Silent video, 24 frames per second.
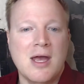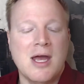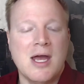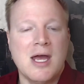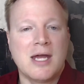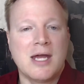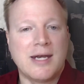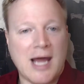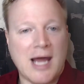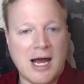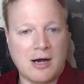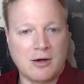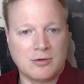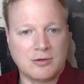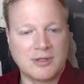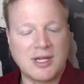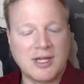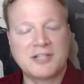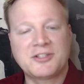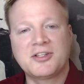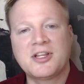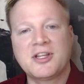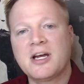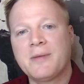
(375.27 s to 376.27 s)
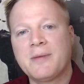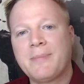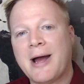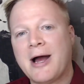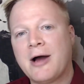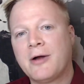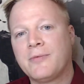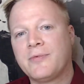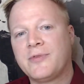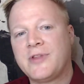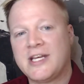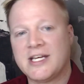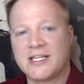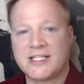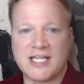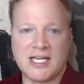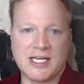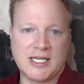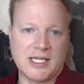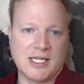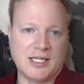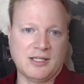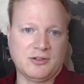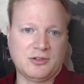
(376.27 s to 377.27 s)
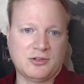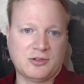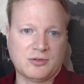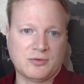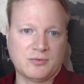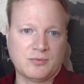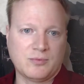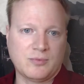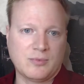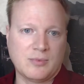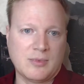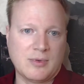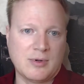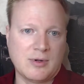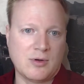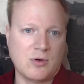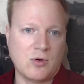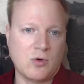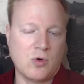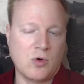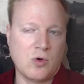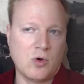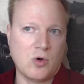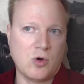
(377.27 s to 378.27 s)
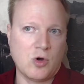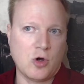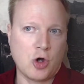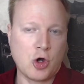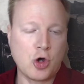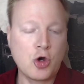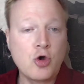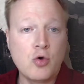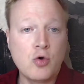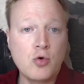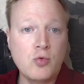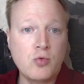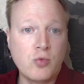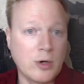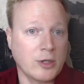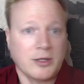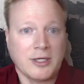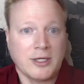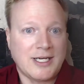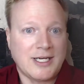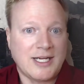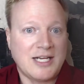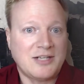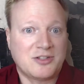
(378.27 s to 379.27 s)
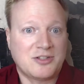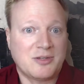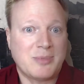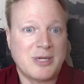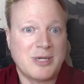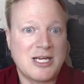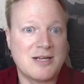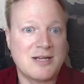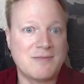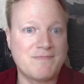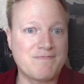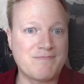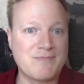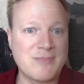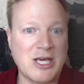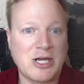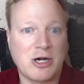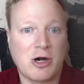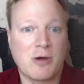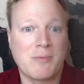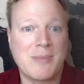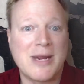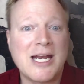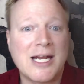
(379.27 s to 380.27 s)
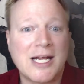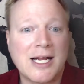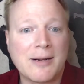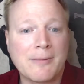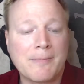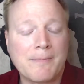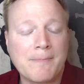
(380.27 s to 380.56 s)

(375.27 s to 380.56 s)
Now, let's think about the attendees. Who really needs to be in our meeting?